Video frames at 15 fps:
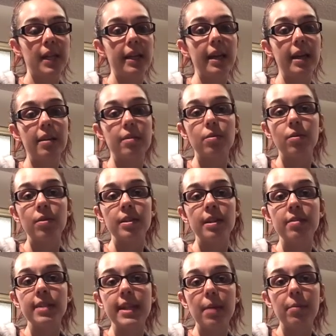Yeah, so the
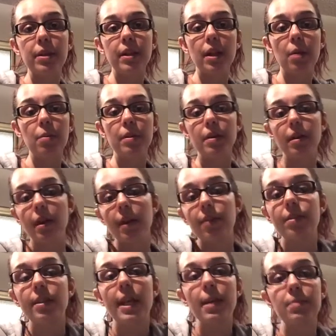Downton Abbey Club, the
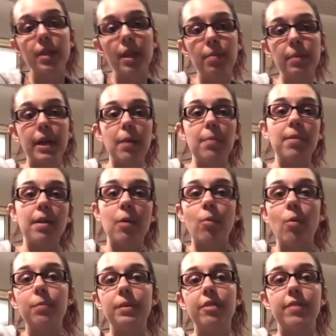signups are coming up. That
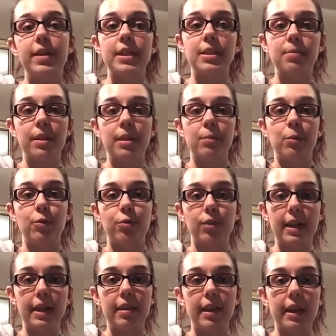won't be affected by the move or
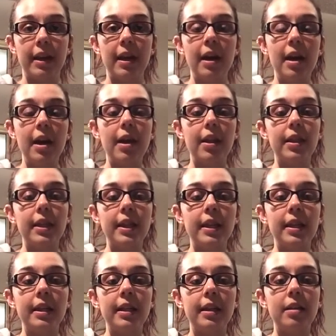anything.
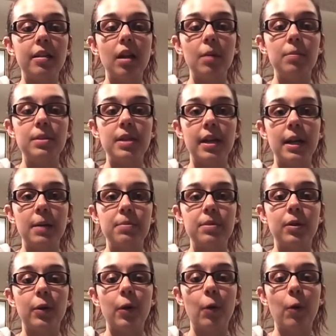The club
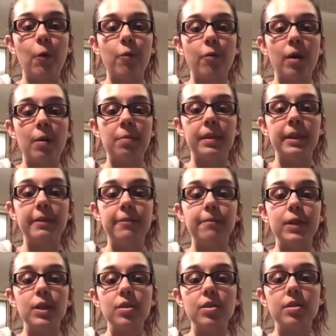signups go from the
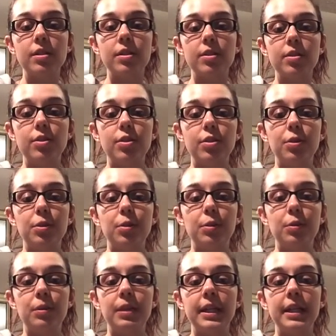1st
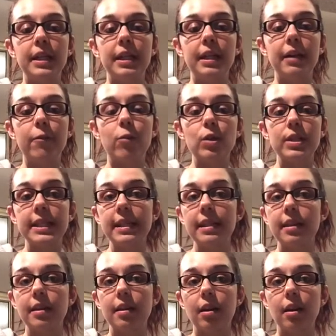to the 14th
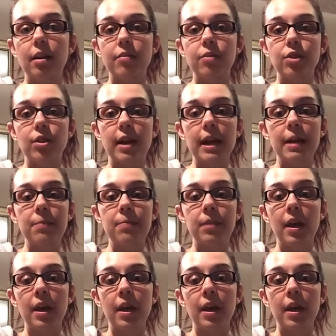of July.